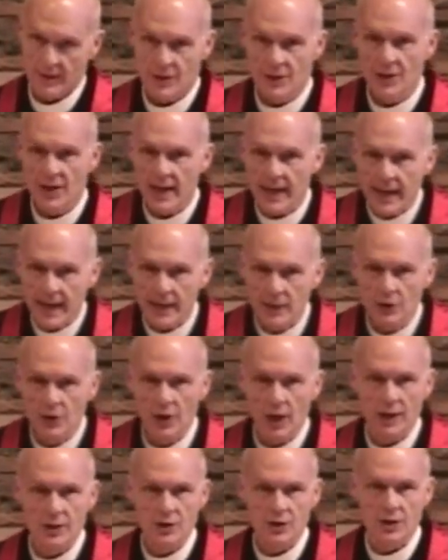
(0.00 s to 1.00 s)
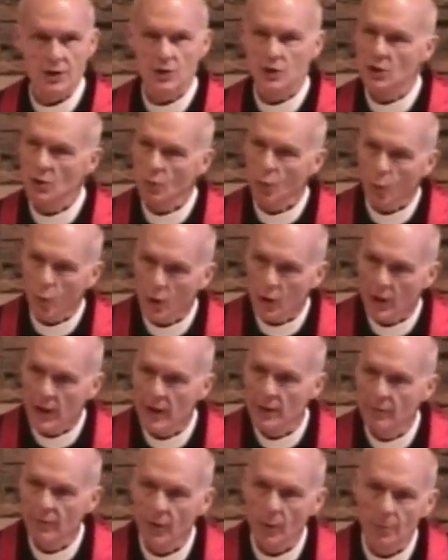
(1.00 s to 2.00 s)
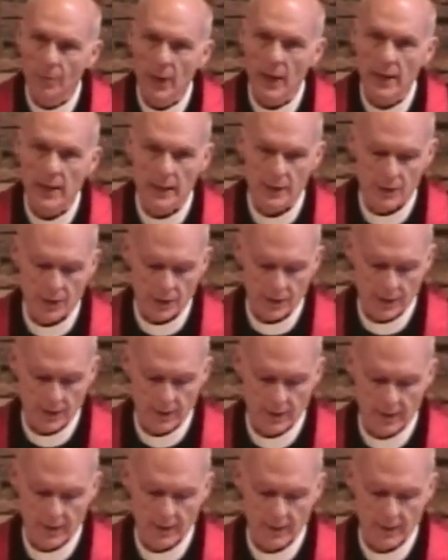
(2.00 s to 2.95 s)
seeking justice and working for peace.